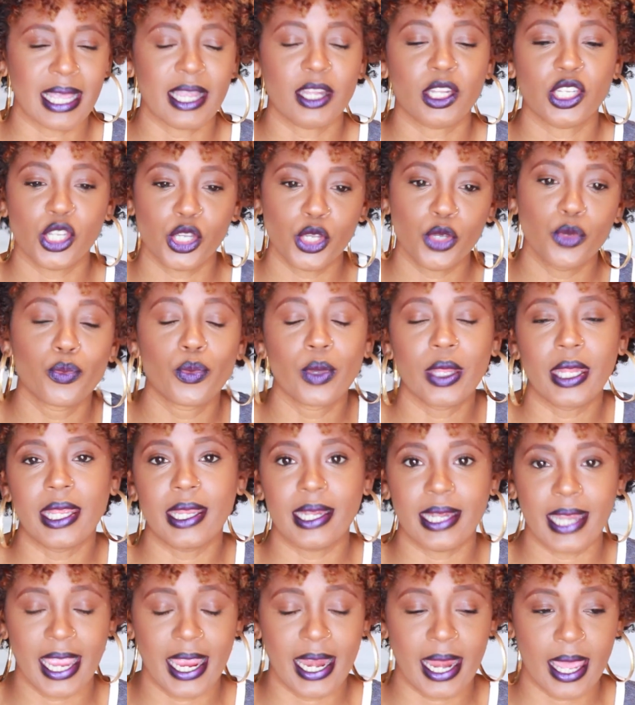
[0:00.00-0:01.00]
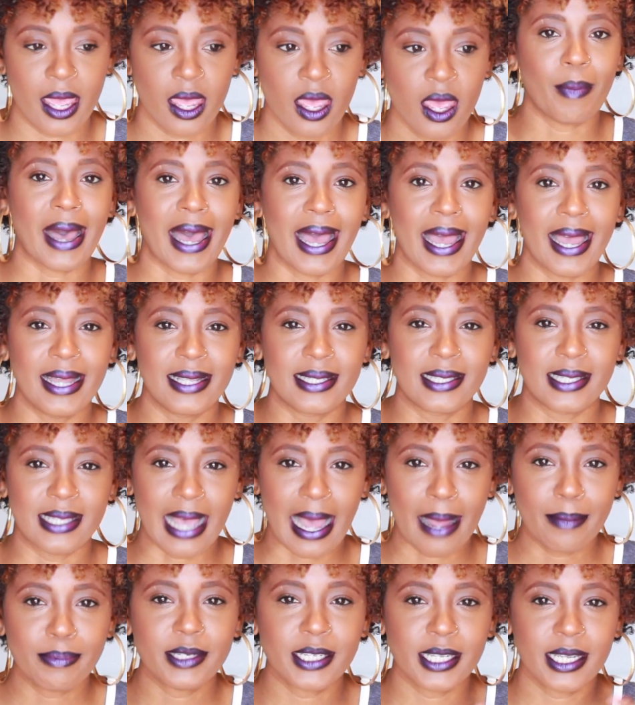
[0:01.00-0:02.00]
Like, do you really need it? By
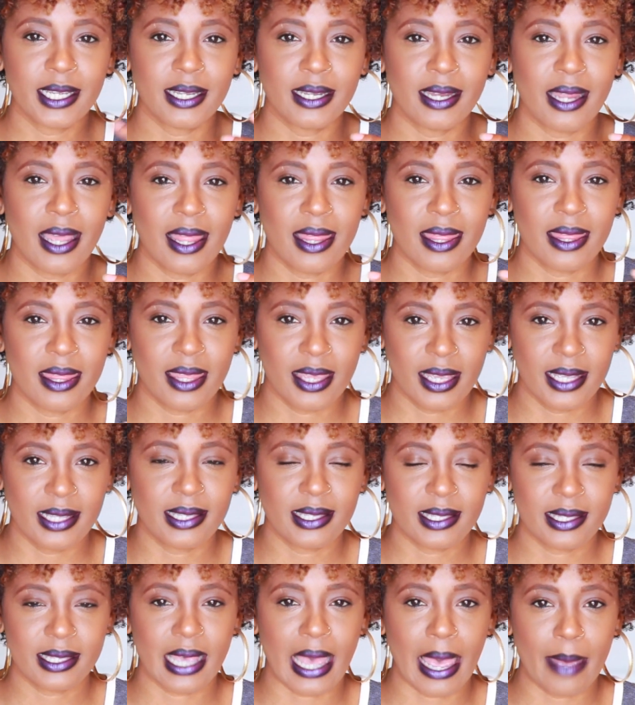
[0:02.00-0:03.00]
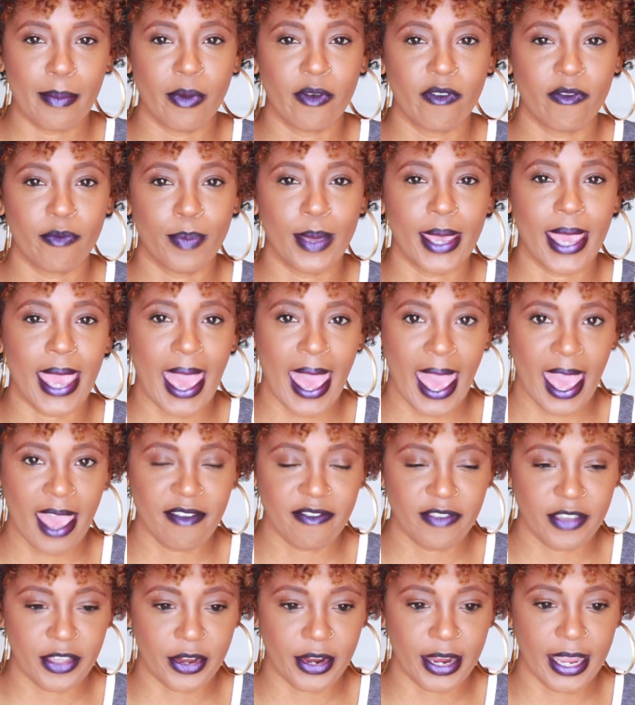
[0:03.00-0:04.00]
adopting this type of
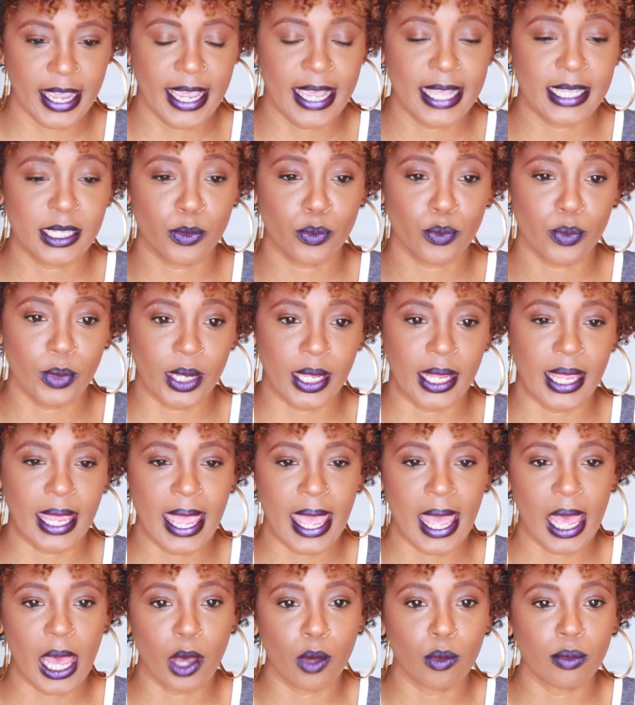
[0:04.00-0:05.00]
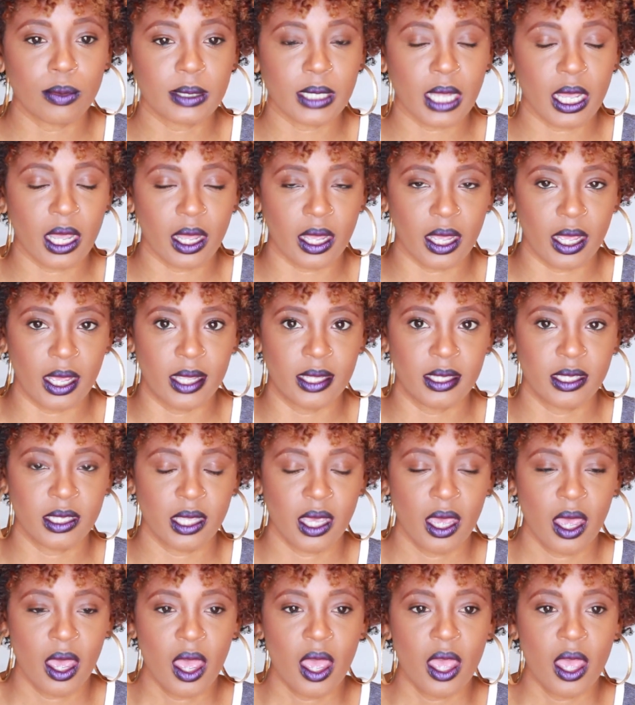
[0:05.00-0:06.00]
behavior, it has really helped
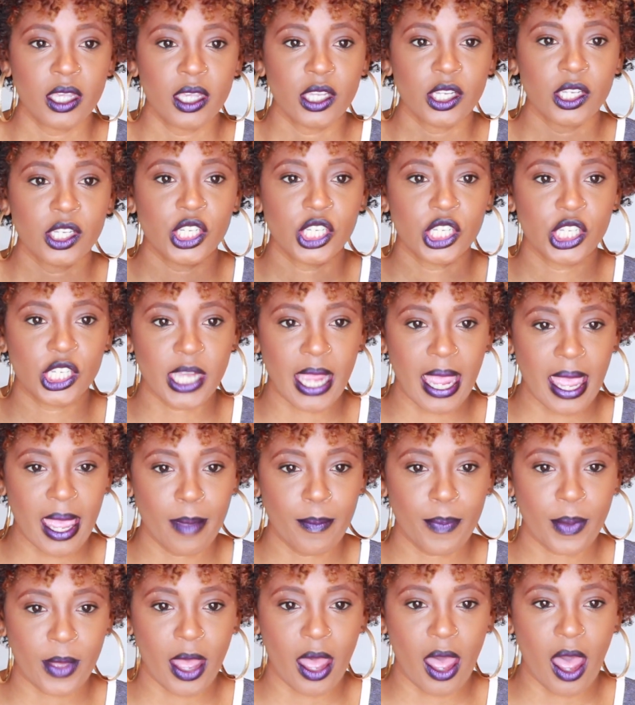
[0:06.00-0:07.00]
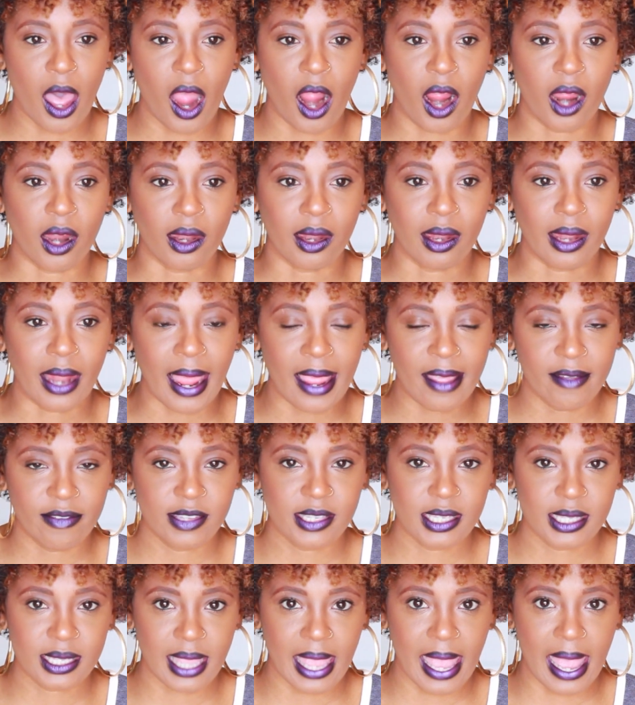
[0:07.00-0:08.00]
us shape our
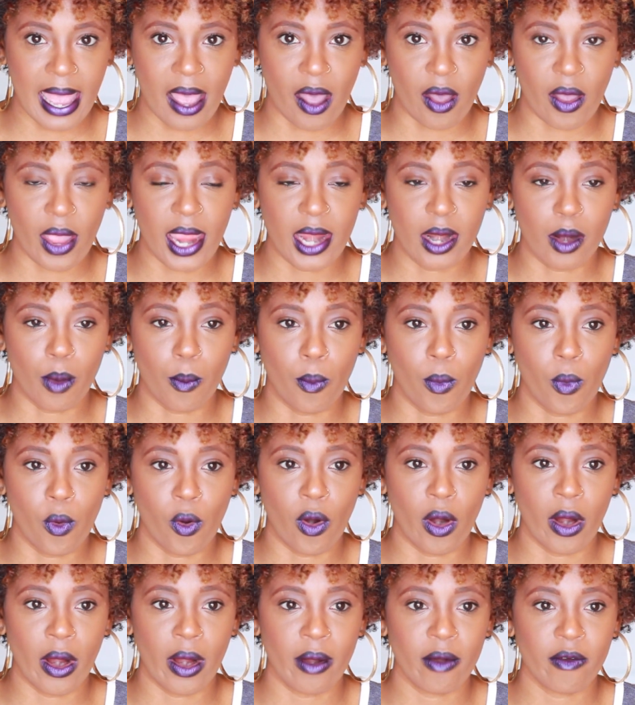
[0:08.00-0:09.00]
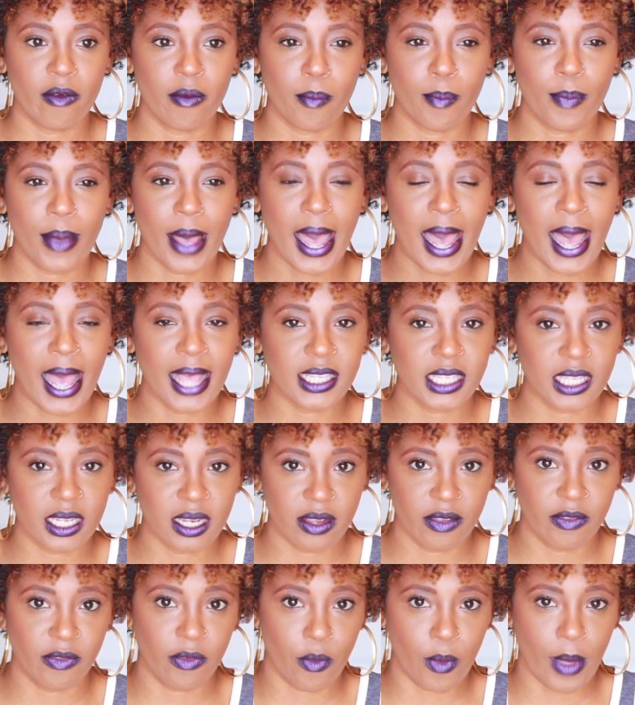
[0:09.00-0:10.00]
lifestyle in a more
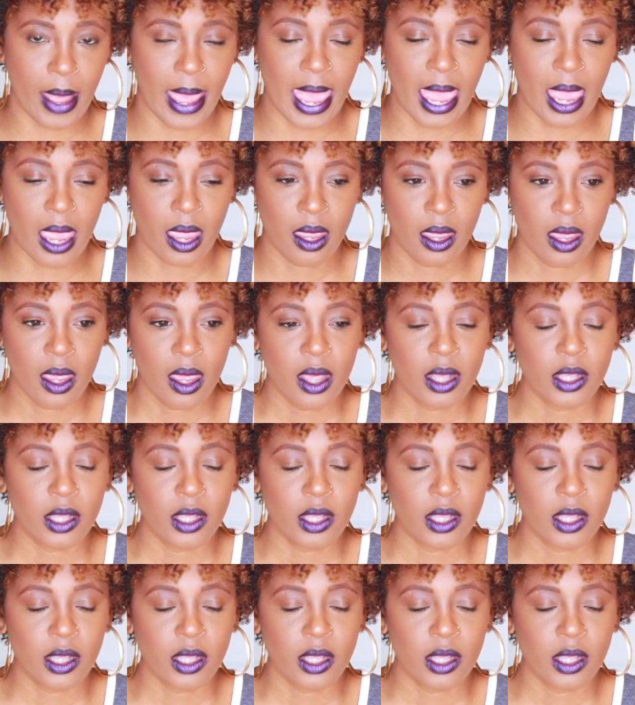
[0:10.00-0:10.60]
positive way.